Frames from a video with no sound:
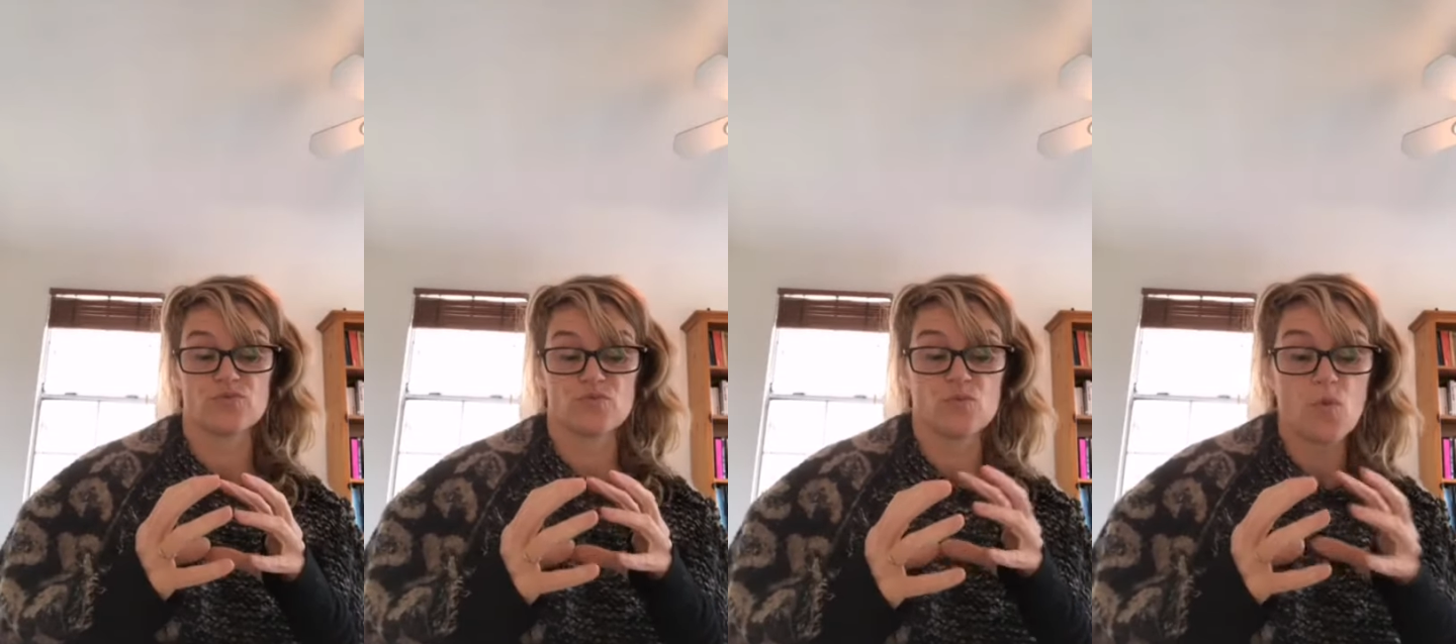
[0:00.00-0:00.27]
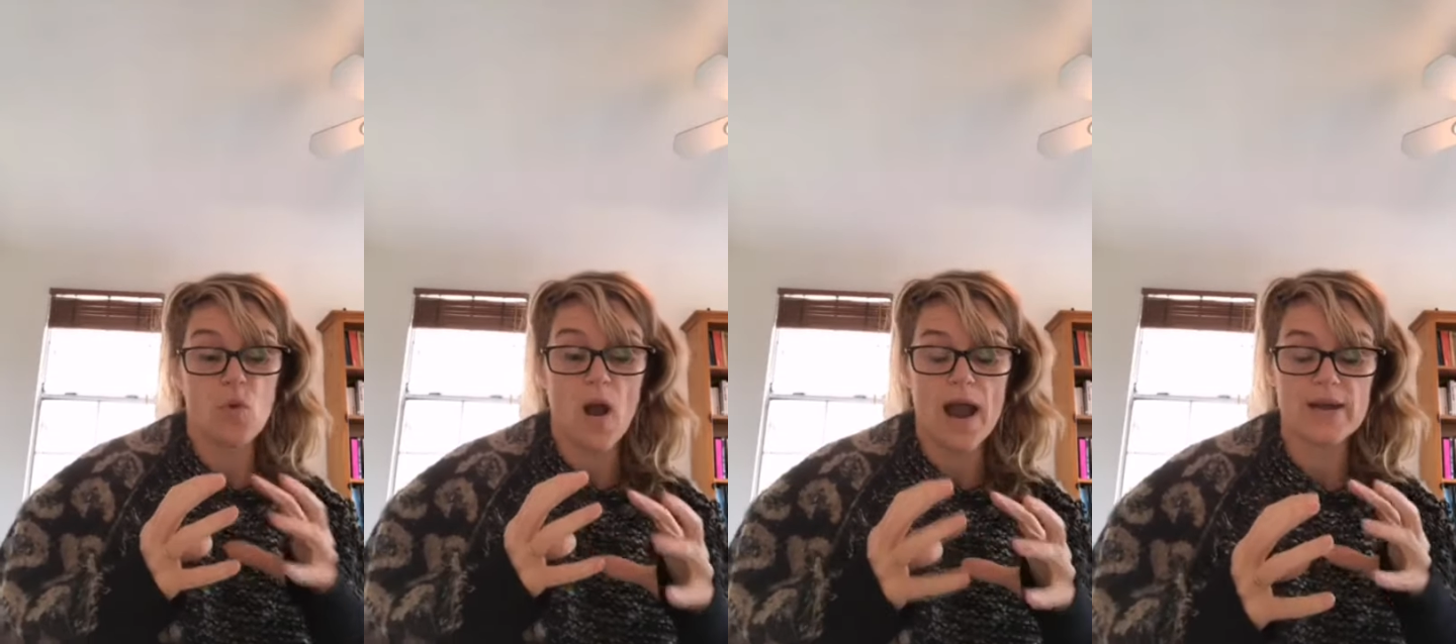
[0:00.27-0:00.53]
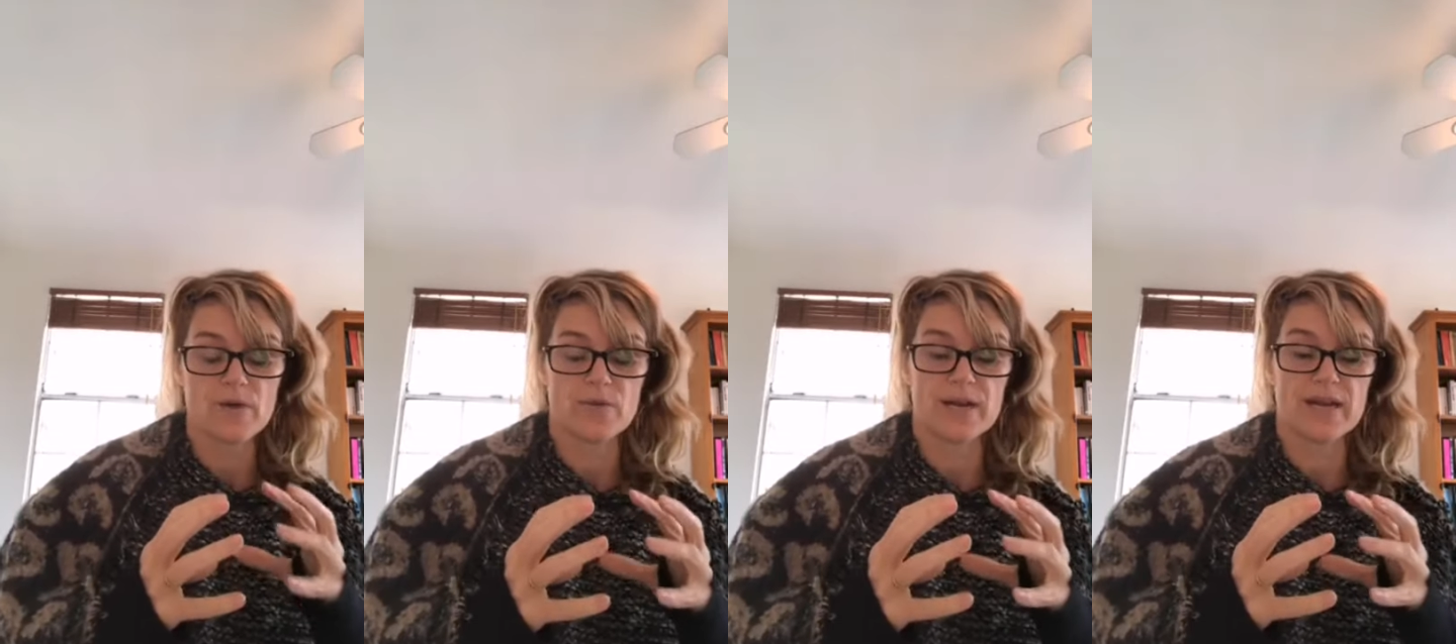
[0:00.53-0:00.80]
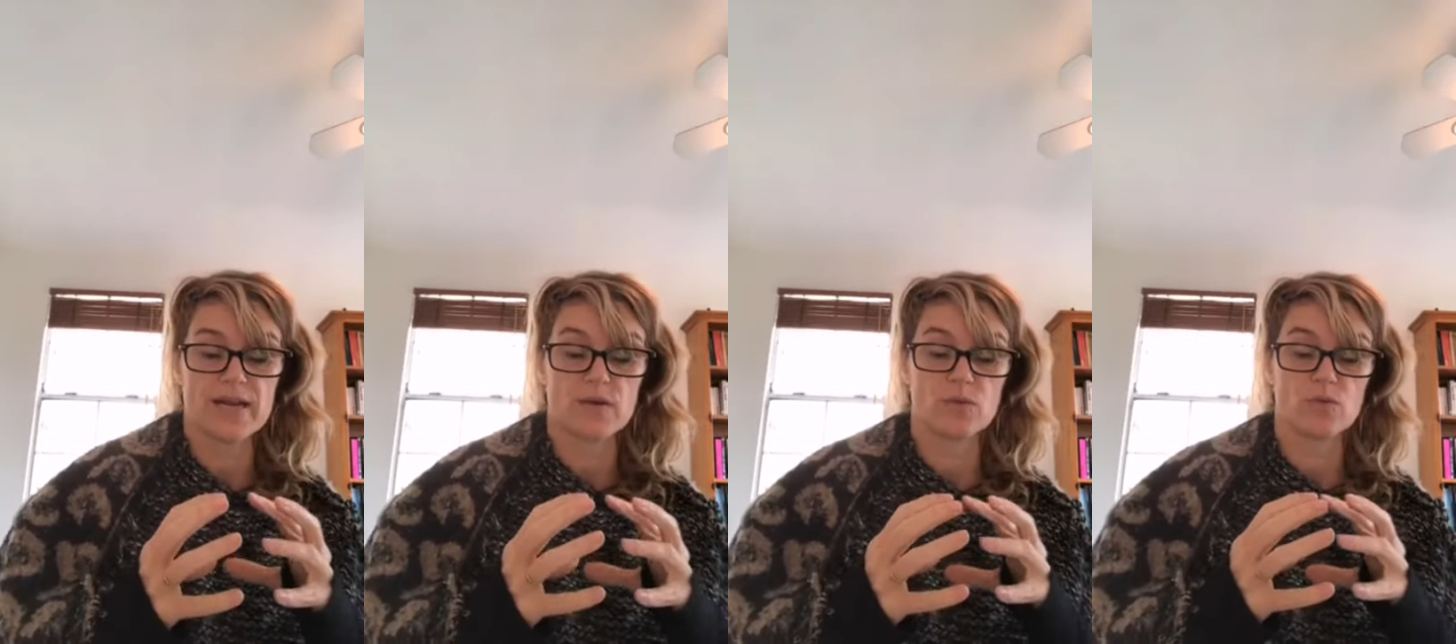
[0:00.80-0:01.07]

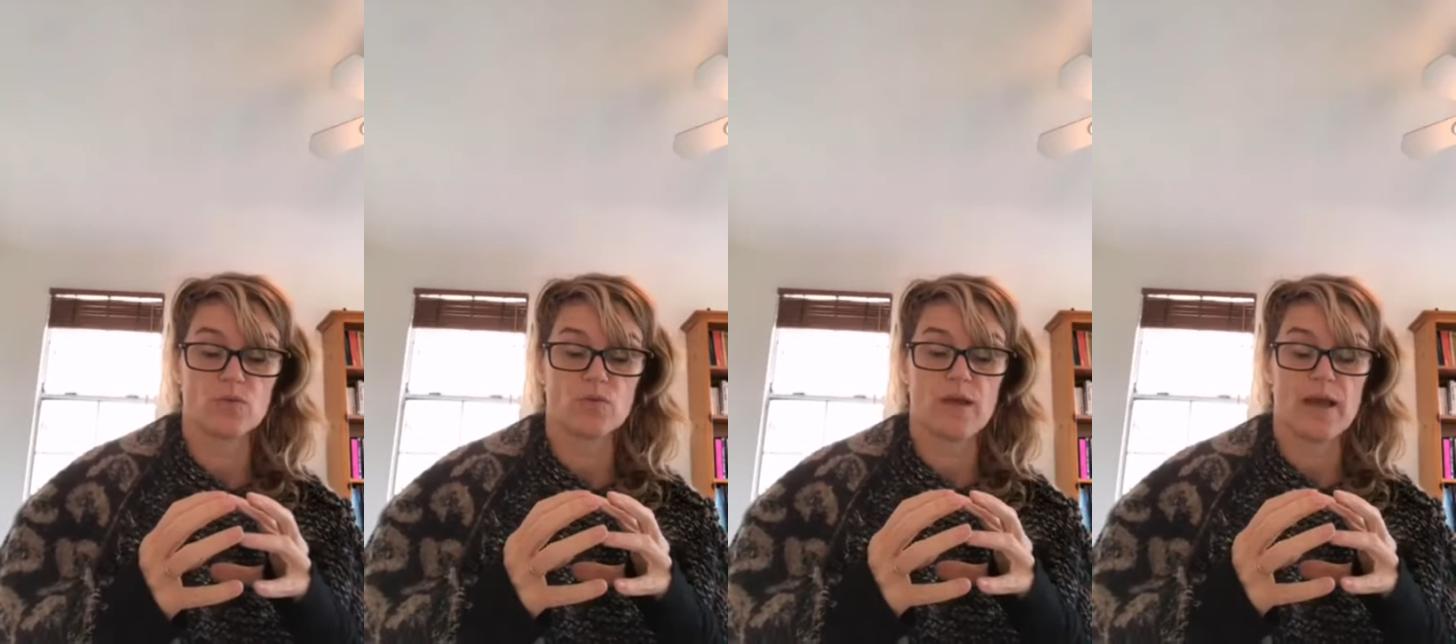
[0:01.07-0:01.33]
wiring